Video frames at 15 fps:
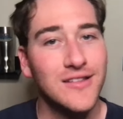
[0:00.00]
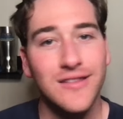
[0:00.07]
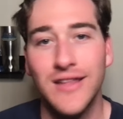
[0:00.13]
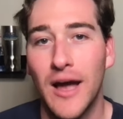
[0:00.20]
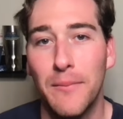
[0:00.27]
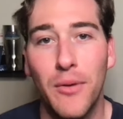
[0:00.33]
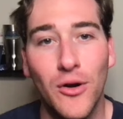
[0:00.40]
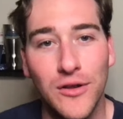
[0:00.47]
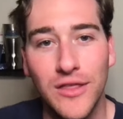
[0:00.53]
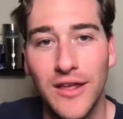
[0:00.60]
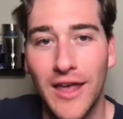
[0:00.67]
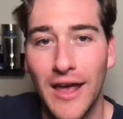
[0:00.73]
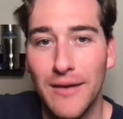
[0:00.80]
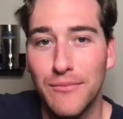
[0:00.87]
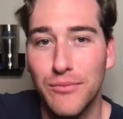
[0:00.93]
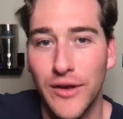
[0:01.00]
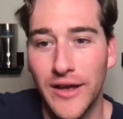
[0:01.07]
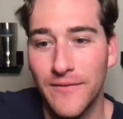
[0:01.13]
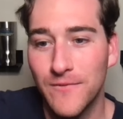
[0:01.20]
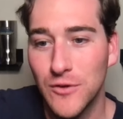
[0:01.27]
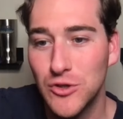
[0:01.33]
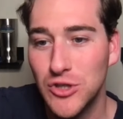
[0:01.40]
Not part of the game
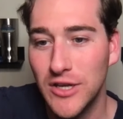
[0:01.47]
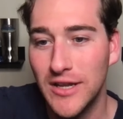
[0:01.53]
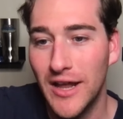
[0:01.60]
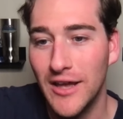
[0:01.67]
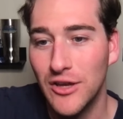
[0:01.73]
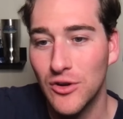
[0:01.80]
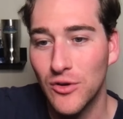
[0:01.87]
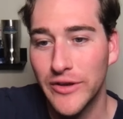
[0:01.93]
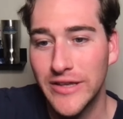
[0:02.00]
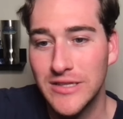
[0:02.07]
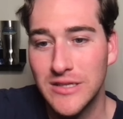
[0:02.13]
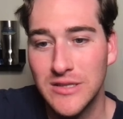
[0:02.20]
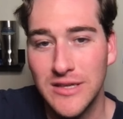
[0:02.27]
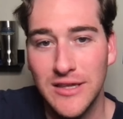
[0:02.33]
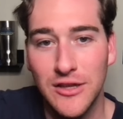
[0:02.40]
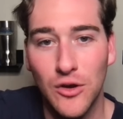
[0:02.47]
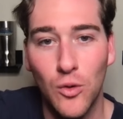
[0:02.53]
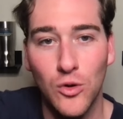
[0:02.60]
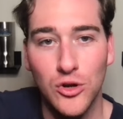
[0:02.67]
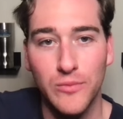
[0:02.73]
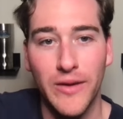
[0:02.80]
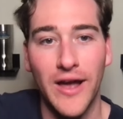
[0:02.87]
plan for G-Day. You don't get to see the
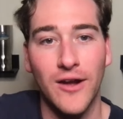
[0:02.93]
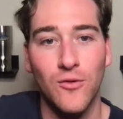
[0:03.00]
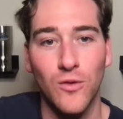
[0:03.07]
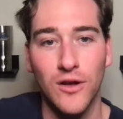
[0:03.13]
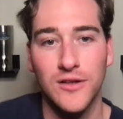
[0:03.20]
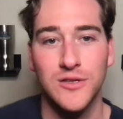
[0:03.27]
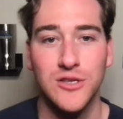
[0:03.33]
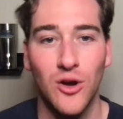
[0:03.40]
quarterback run.